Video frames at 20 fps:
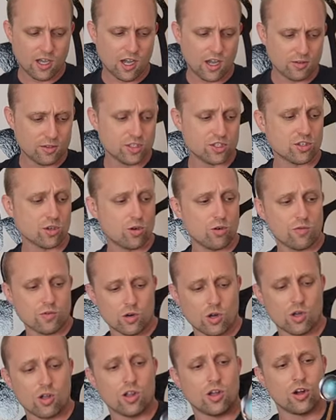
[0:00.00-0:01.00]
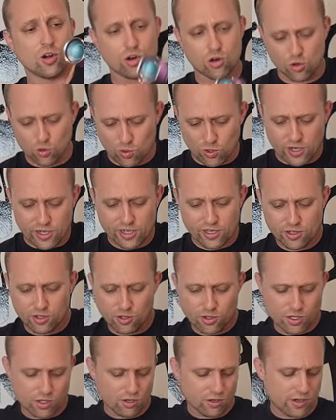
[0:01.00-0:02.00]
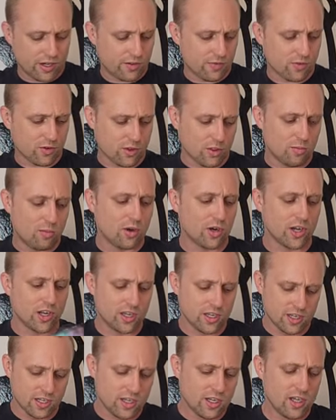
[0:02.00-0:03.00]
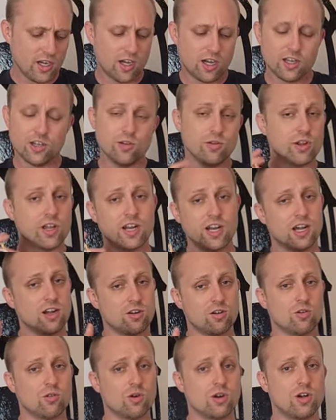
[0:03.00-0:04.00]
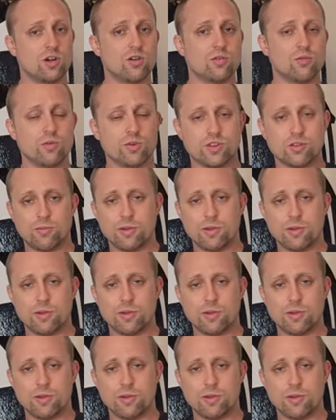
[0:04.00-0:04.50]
Uh, just overall, a great yo-yo. And for the money, uh, you cannot go wrong with the